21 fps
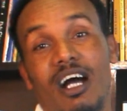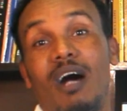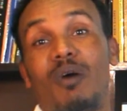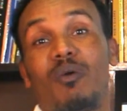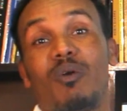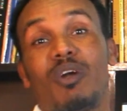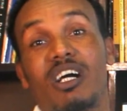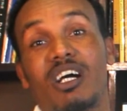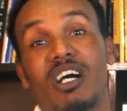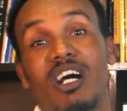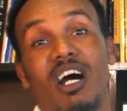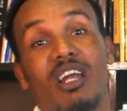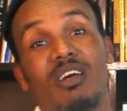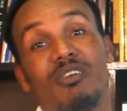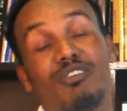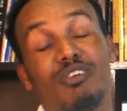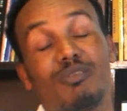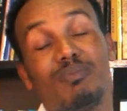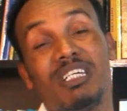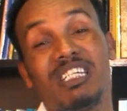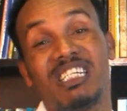I want to call
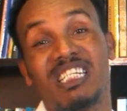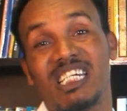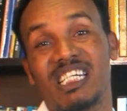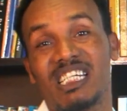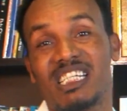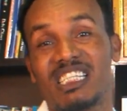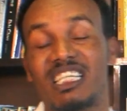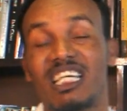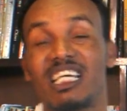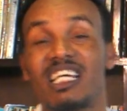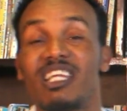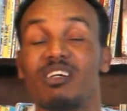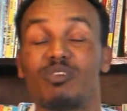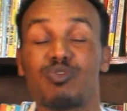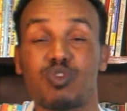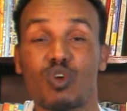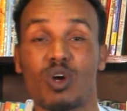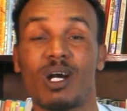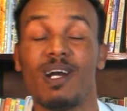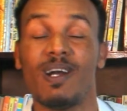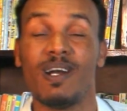off the meeting. Say,
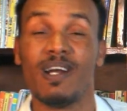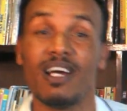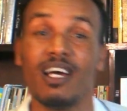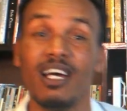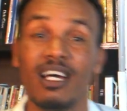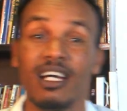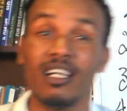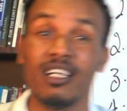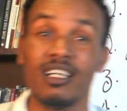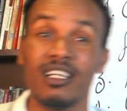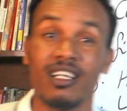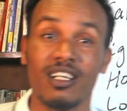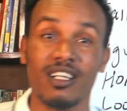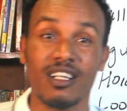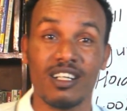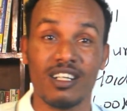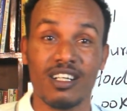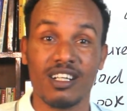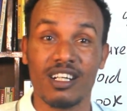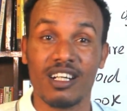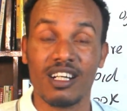therefore, huh?
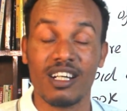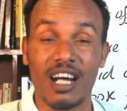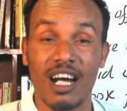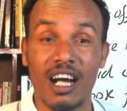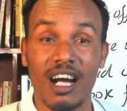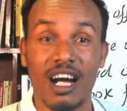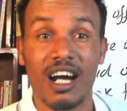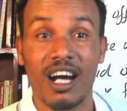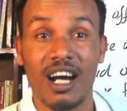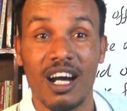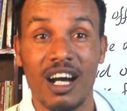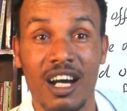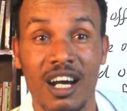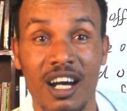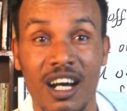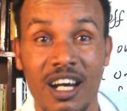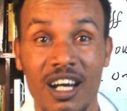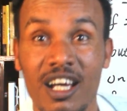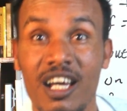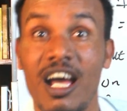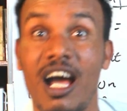I want to
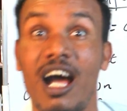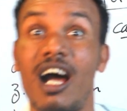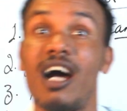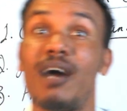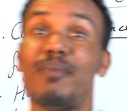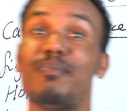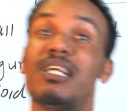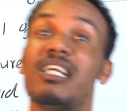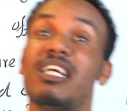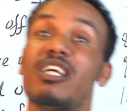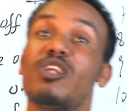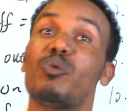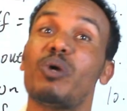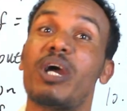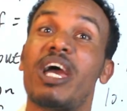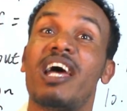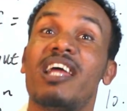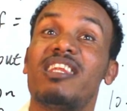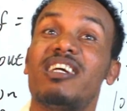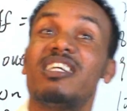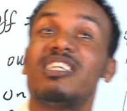call the meeting. I'm under the
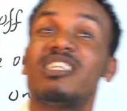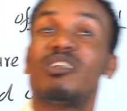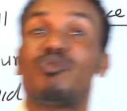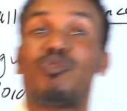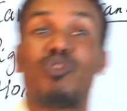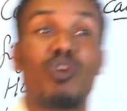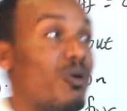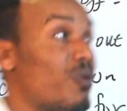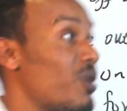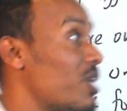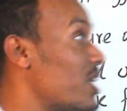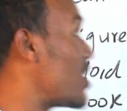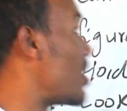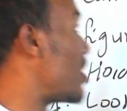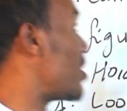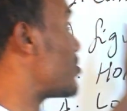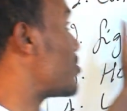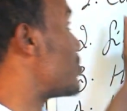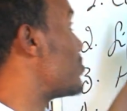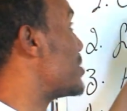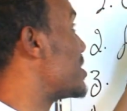weather, therefore I want to
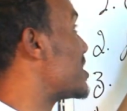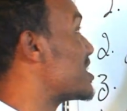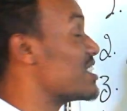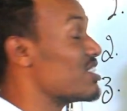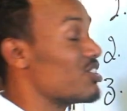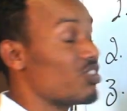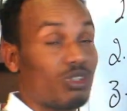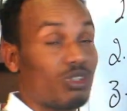call off the meeting.